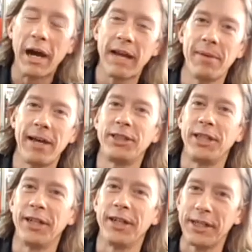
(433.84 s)

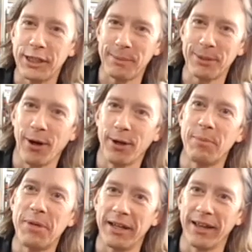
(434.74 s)
imaginary dreams are to
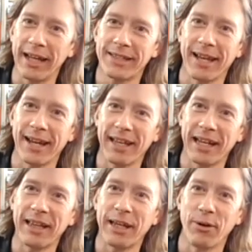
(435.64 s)
be like cycling
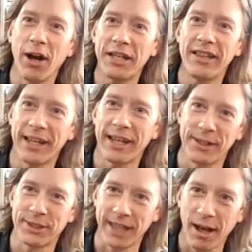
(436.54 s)
Glitterati, like
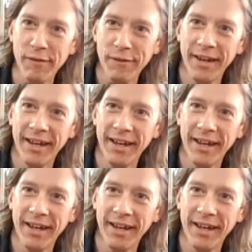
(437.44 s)
yourself.